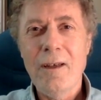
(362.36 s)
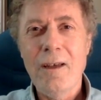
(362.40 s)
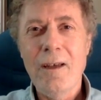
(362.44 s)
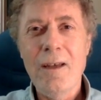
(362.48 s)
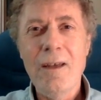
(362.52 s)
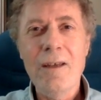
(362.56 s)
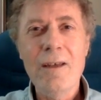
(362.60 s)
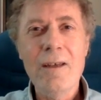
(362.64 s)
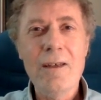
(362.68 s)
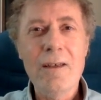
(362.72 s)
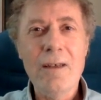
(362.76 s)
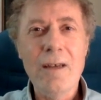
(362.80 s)

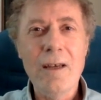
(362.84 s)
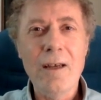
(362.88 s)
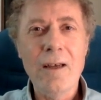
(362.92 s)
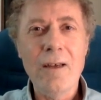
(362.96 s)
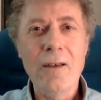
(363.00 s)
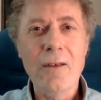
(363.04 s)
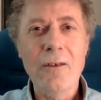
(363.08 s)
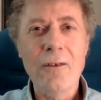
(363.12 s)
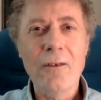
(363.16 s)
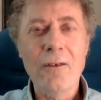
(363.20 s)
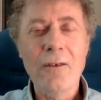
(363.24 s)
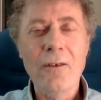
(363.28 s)
And it
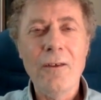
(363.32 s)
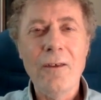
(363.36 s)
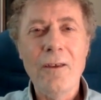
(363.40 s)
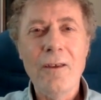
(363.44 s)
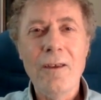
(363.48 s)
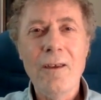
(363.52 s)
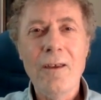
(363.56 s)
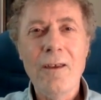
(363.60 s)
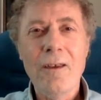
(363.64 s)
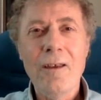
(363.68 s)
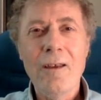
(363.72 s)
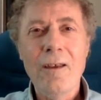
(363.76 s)
does.
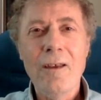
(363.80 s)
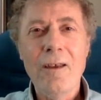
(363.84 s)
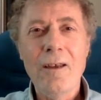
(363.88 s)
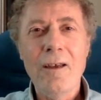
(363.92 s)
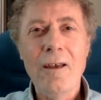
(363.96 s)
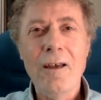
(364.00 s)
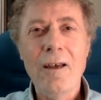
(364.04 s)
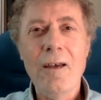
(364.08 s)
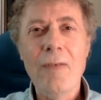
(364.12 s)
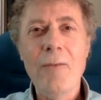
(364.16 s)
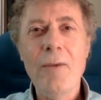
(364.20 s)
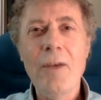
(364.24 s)

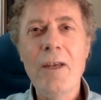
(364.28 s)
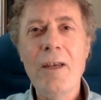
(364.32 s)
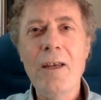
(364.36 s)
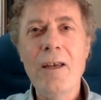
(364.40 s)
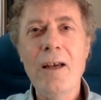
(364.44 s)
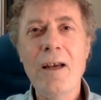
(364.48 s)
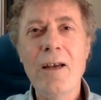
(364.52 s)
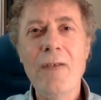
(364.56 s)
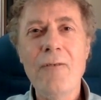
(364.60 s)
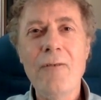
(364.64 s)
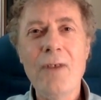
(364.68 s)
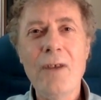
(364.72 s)
I mean,
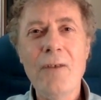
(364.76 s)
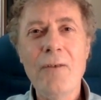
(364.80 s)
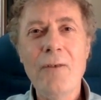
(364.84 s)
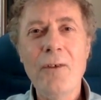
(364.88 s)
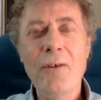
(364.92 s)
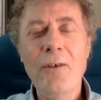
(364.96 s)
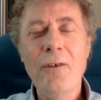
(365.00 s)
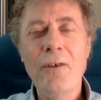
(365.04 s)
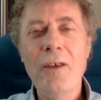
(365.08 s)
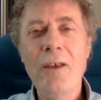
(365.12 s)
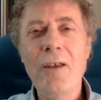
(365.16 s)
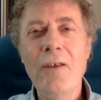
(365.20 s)
I've never
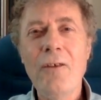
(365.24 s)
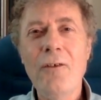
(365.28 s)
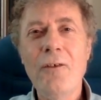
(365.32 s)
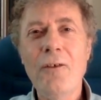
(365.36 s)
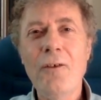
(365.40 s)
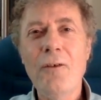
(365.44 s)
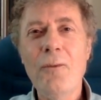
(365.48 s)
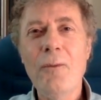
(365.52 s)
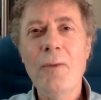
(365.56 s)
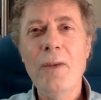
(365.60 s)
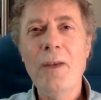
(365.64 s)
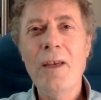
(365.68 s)
seen
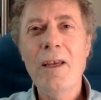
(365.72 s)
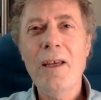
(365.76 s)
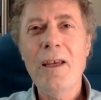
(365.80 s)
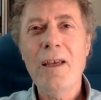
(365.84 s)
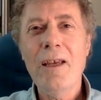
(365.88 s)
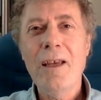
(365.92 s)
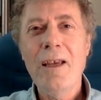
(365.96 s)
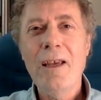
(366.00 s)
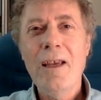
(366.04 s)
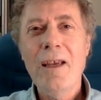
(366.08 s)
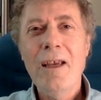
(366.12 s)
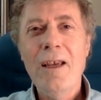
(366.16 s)
so
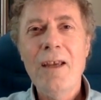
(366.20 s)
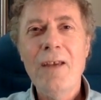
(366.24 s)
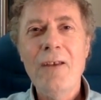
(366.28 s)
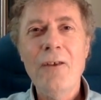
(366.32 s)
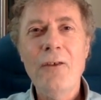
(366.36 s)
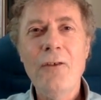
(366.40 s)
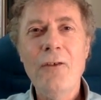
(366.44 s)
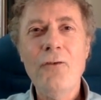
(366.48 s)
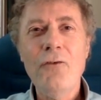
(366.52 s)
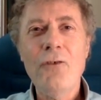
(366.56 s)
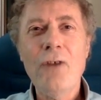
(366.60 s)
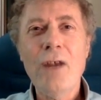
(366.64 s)
many
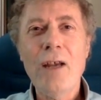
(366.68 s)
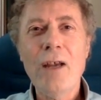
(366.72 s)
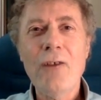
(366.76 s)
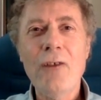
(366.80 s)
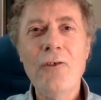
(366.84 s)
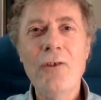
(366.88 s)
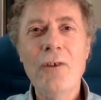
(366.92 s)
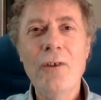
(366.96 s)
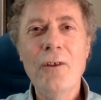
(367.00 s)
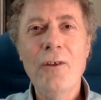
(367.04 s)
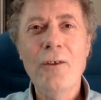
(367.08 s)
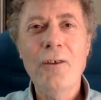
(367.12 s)

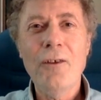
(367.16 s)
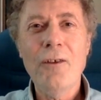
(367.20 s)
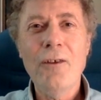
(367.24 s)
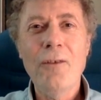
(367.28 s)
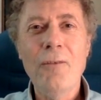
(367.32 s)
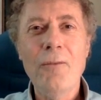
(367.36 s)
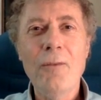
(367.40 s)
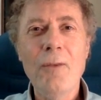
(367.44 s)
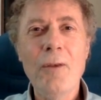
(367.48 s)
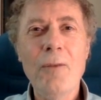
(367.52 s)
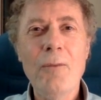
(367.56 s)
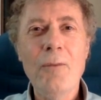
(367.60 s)
distractions
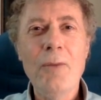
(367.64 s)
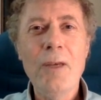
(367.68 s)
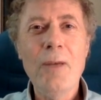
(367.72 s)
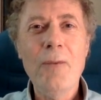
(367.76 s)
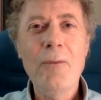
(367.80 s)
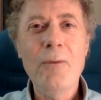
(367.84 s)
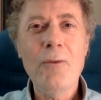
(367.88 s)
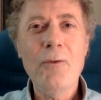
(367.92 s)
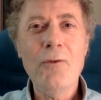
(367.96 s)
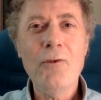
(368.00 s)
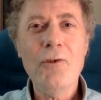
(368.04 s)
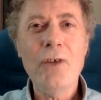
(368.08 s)
and, and
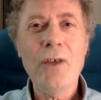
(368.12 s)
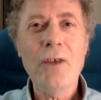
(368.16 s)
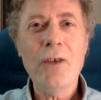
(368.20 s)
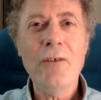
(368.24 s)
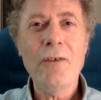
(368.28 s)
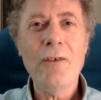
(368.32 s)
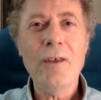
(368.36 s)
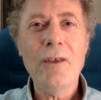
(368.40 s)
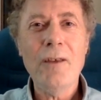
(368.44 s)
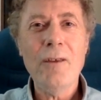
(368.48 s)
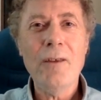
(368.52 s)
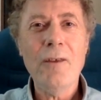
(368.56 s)
people
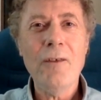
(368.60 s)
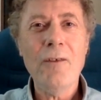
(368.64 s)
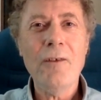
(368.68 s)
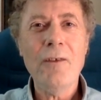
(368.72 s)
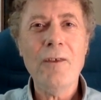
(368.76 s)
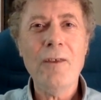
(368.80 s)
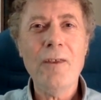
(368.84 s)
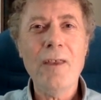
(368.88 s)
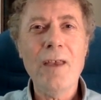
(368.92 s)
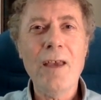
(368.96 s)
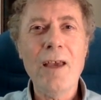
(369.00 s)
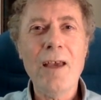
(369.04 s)
chasing this
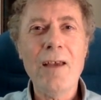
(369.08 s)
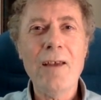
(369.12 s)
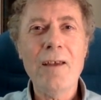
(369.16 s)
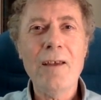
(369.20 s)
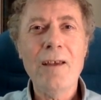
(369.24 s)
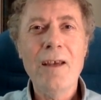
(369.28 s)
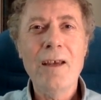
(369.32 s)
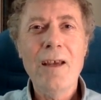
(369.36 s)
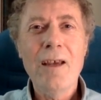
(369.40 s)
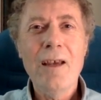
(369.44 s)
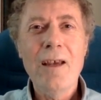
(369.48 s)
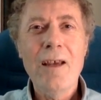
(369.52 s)
and that
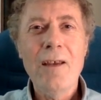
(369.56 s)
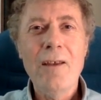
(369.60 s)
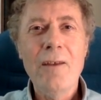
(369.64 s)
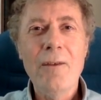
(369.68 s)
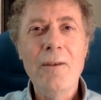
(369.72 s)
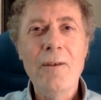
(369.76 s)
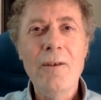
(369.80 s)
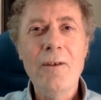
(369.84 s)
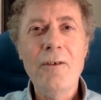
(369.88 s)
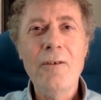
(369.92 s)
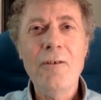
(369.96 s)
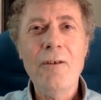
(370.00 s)

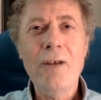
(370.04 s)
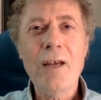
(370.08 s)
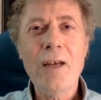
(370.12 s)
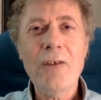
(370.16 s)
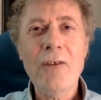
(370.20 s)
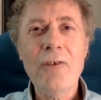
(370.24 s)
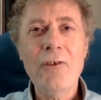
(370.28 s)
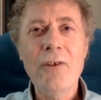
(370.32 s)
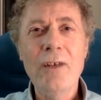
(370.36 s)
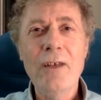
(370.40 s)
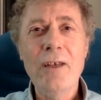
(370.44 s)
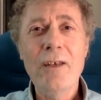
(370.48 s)
that are
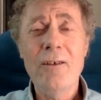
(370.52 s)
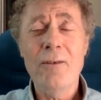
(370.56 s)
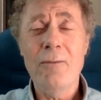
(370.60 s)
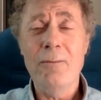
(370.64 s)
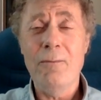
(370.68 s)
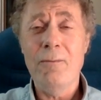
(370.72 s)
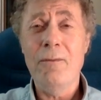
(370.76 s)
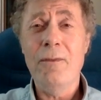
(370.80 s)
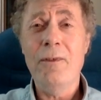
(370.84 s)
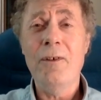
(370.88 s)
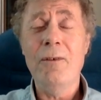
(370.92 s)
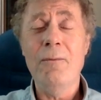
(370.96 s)
actually,
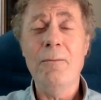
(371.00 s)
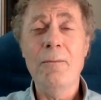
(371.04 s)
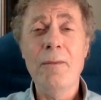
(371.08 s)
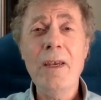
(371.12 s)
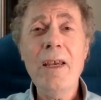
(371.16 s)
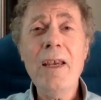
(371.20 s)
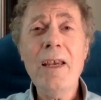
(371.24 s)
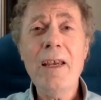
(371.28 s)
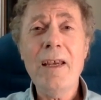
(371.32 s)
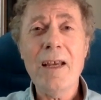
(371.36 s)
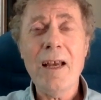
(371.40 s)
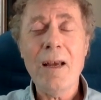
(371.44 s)
to, to
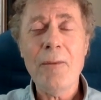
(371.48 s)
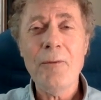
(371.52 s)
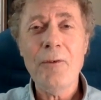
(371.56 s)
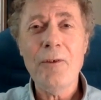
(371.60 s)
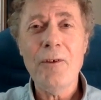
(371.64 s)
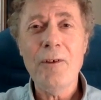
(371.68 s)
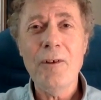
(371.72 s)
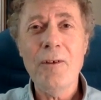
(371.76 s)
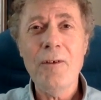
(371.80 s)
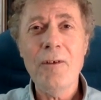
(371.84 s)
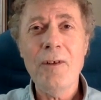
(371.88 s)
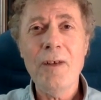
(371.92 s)
me,
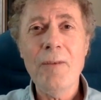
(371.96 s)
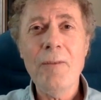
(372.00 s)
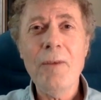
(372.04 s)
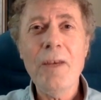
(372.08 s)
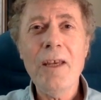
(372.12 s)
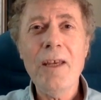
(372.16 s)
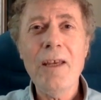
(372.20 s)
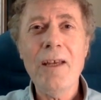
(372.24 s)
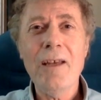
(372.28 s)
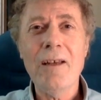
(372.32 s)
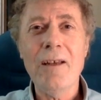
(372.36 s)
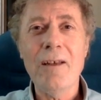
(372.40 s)
absolutely
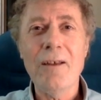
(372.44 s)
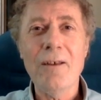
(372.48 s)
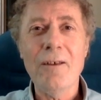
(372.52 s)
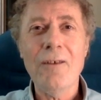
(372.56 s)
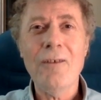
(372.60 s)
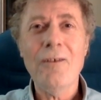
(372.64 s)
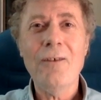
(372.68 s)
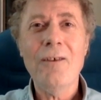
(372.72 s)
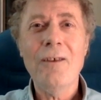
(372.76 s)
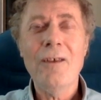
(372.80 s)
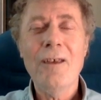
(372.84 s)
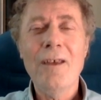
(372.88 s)

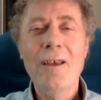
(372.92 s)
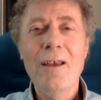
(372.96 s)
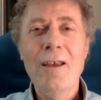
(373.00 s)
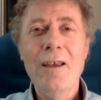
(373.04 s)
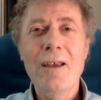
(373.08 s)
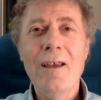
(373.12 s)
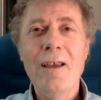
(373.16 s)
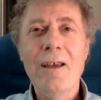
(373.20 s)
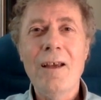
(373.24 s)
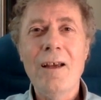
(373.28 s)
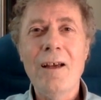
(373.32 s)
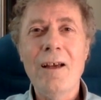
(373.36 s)
meaningless.
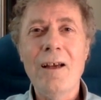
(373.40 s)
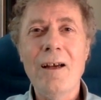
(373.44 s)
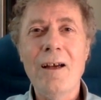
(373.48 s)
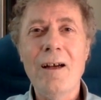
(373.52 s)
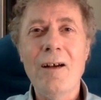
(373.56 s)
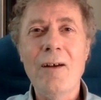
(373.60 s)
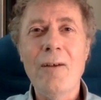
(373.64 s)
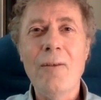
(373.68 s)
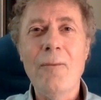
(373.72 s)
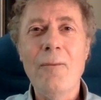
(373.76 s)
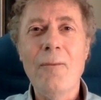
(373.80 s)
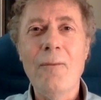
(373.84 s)

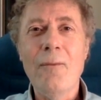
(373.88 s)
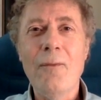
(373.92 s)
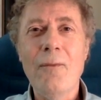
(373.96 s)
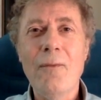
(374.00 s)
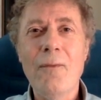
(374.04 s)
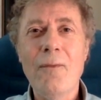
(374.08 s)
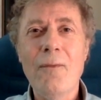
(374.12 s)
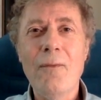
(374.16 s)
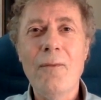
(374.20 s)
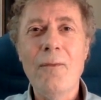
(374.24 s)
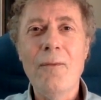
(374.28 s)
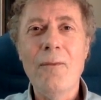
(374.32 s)
Um,
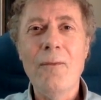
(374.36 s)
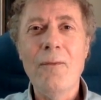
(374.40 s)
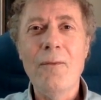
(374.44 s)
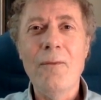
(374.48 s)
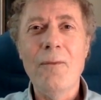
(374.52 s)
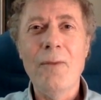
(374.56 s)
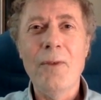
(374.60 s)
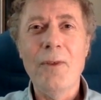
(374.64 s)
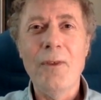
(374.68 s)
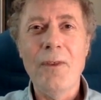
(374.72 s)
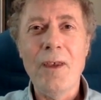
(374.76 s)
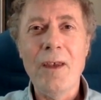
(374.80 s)

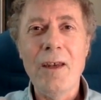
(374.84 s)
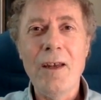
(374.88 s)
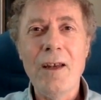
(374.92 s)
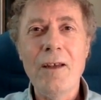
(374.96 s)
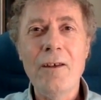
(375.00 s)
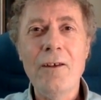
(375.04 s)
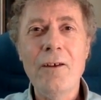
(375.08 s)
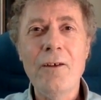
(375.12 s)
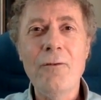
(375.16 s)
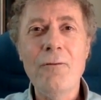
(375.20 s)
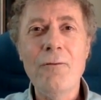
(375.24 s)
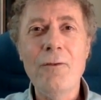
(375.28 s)
but then I
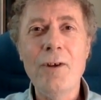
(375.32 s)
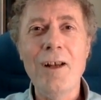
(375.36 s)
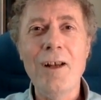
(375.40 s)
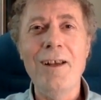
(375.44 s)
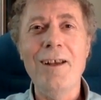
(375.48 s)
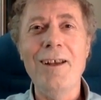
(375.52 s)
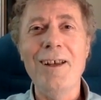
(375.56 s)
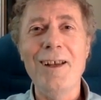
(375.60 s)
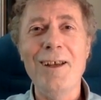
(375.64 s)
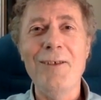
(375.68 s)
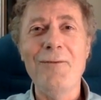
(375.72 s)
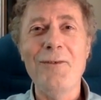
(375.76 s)
don't
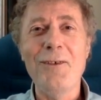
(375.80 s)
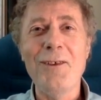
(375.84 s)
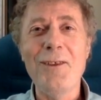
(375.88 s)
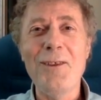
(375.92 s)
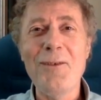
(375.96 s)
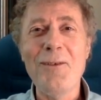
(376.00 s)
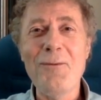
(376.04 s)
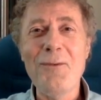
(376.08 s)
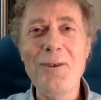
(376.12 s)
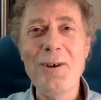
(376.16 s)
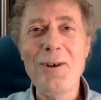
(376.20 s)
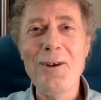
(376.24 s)
really live in
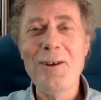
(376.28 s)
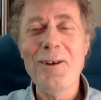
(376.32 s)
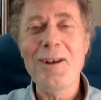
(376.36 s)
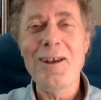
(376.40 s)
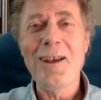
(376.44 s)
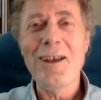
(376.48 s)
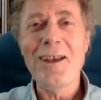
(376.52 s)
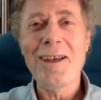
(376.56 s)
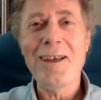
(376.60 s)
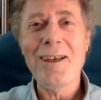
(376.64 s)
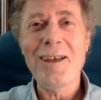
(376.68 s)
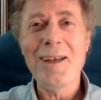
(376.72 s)
the world
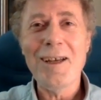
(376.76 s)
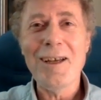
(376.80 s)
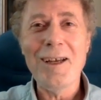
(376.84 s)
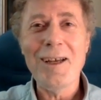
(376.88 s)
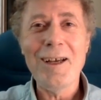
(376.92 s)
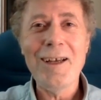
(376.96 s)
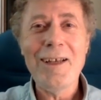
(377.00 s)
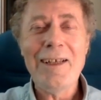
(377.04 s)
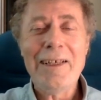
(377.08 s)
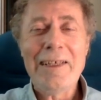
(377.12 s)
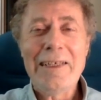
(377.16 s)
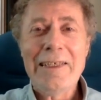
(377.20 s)
like
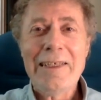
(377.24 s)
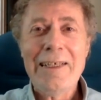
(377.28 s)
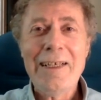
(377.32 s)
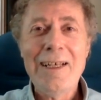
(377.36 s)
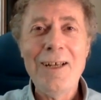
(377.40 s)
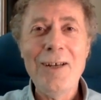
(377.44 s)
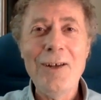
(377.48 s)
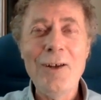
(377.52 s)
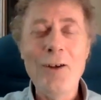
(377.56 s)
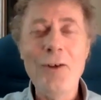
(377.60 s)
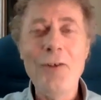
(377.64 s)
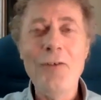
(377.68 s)
uh,
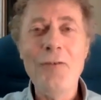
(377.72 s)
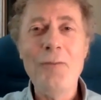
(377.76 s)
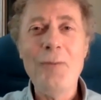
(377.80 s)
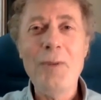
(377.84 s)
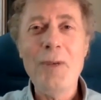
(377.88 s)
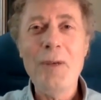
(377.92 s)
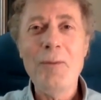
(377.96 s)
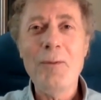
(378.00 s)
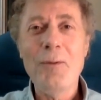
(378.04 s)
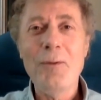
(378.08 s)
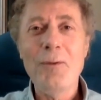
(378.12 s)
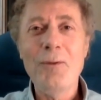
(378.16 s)
a lot of
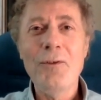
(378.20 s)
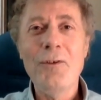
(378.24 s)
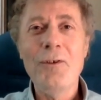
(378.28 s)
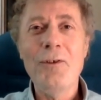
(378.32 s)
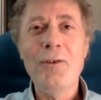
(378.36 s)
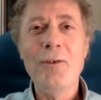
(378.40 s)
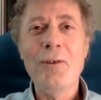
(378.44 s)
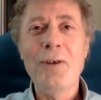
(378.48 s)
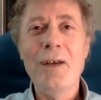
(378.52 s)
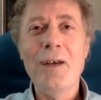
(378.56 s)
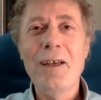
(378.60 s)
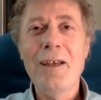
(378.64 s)
people
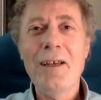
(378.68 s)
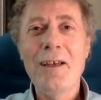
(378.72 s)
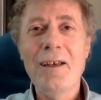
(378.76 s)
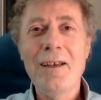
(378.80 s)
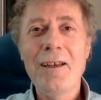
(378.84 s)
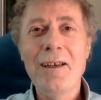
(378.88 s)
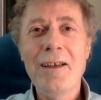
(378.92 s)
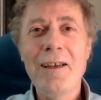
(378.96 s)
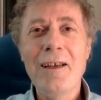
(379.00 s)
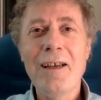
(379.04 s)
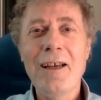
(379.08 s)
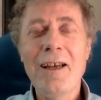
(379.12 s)
do. I,
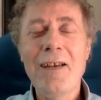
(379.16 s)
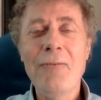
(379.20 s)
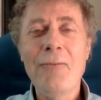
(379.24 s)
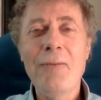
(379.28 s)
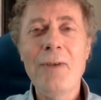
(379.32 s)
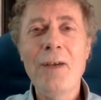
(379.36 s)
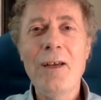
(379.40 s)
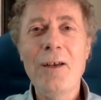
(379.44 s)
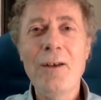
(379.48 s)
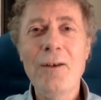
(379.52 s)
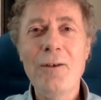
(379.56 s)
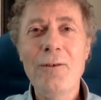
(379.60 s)
I have
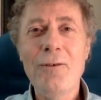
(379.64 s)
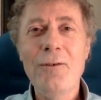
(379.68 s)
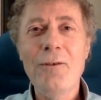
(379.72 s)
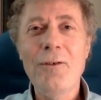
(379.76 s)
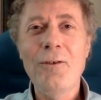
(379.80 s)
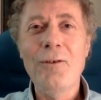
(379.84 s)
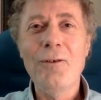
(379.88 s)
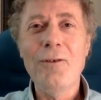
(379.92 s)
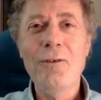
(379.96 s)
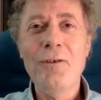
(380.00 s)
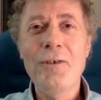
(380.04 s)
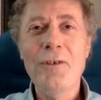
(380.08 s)
my own
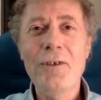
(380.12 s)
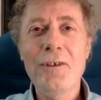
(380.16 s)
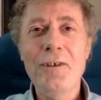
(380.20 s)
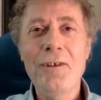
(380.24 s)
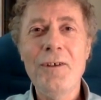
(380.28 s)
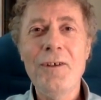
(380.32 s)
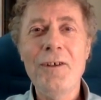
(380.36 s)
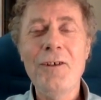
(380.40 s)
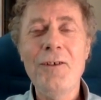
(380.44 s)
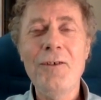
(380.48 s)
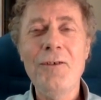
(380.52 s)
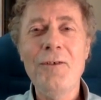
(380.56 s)

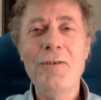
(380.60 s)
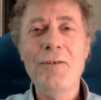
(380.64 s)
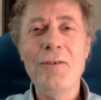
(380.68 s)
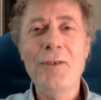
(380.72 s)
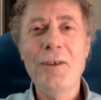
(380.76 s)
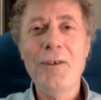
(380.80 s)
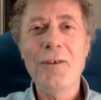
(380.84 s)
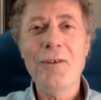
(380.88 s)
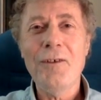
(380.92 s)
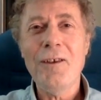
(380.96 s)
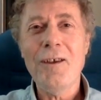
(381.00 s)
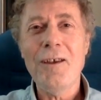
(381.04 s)
alternate
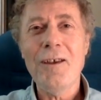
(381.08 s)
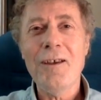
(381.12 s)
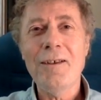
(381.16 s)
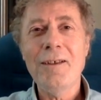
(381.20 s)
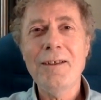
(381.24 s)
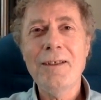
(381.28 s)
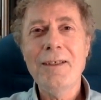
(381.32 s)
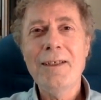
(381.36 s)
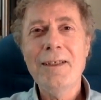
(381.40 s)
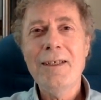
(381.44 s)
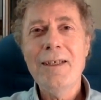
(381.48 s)
universe here.